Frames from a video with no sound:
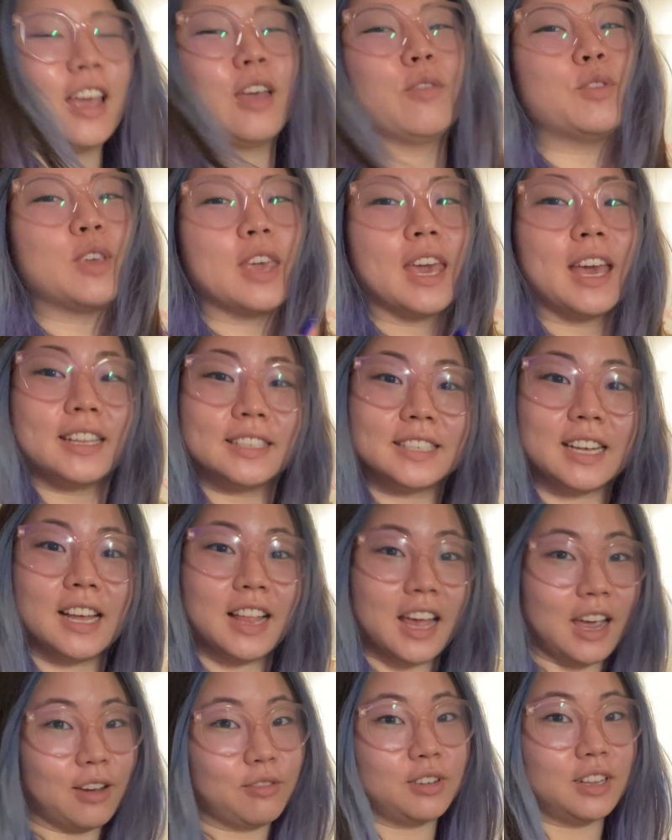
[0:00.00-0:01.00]
If you can't tell,
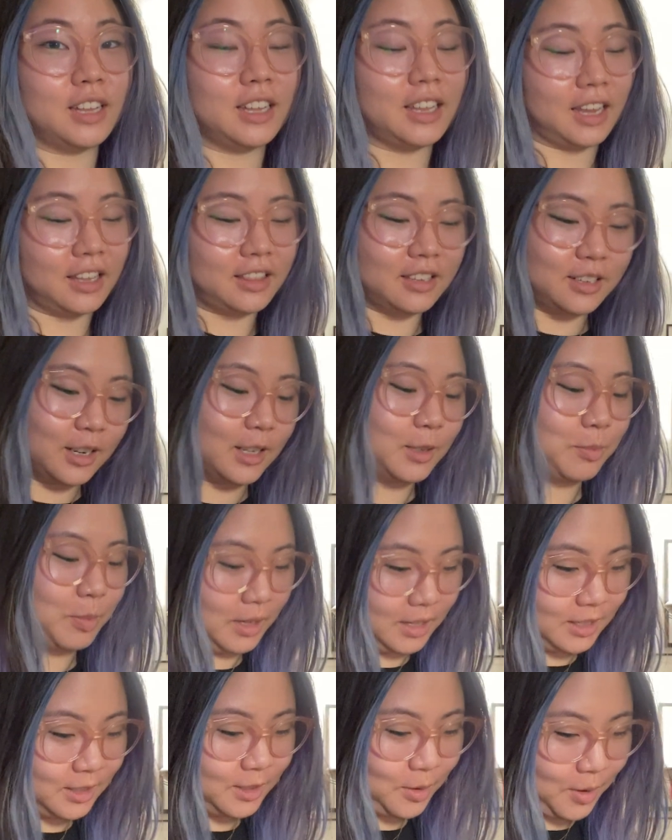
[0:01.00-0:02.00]
I really like the dust
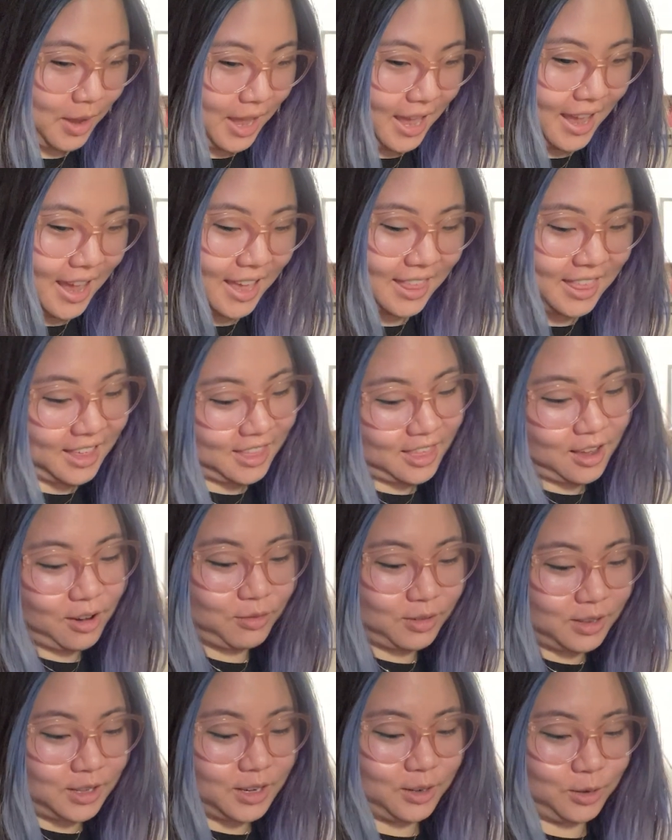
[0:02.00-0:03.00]
bunnies, okay? I think they're
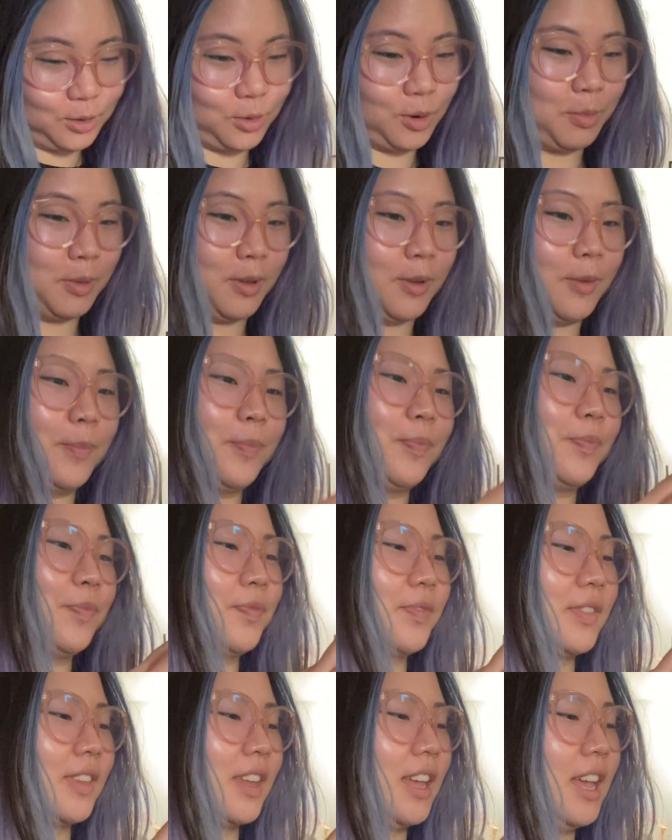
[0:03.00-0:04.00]
really adorable.
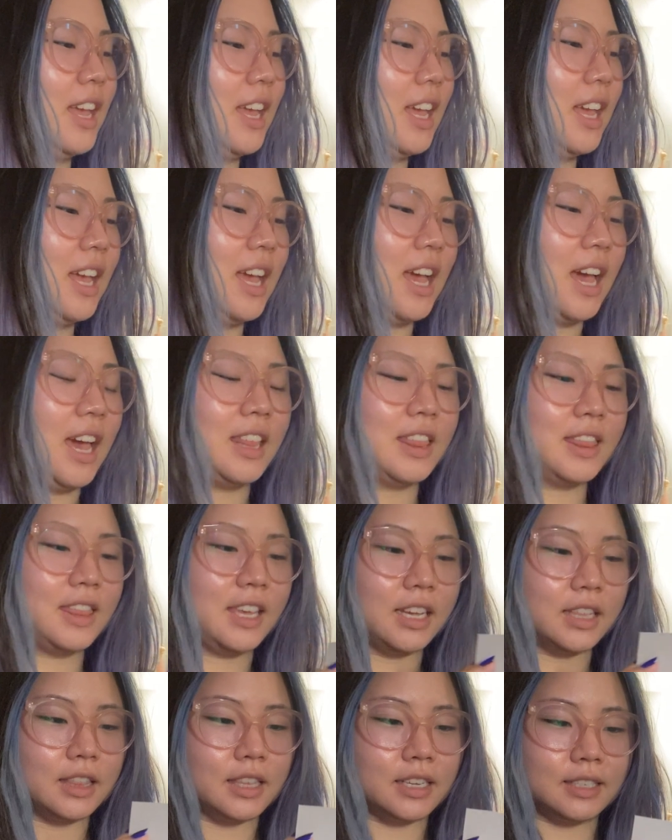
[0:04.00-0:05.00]
I
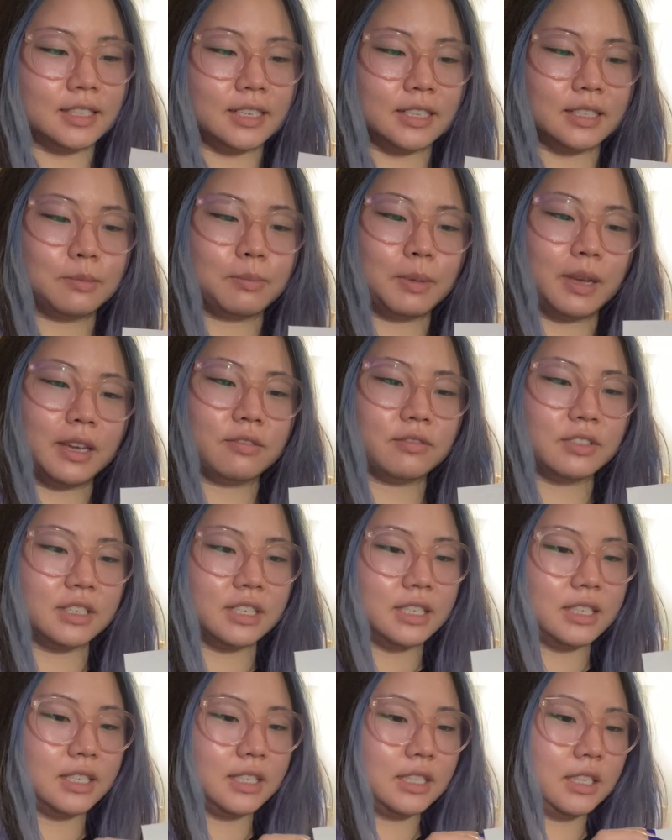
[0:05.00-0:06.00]
think this is my
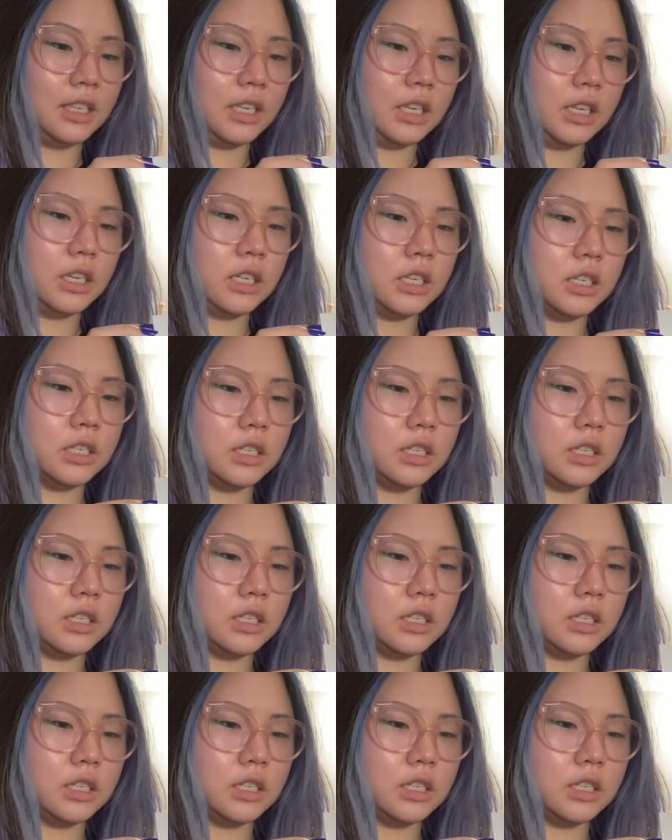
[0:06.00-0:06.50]
receipt.